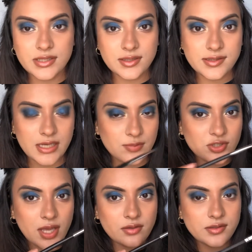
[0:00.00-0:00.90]
the same
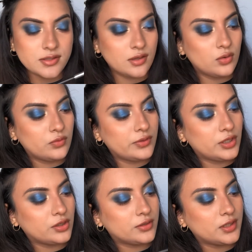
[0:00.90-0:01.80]
shadows over
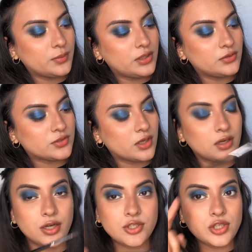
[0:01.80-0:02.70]
here that we used on
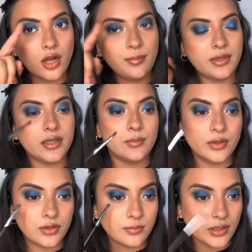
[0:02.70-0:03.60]
our top lid, we're going
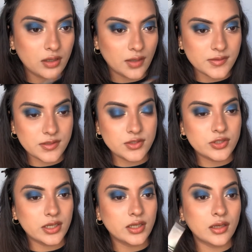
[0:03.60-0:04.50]
to be
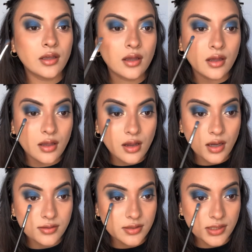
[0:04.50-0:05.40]
concentrating
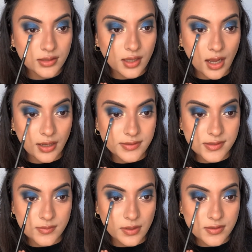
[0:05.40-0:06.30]
underneath the eyes as well.